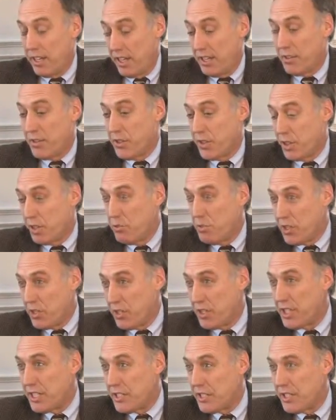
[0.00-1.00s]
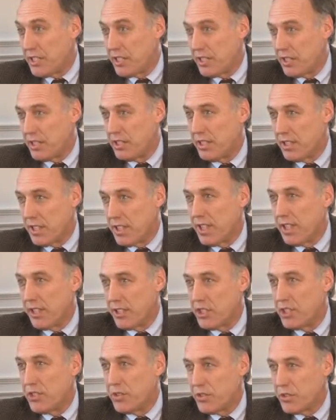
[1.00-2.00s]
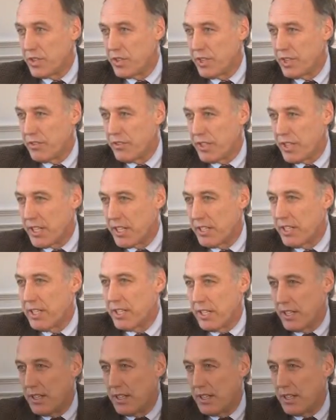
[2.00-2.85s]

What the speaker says: and for the communities that they choose to live in.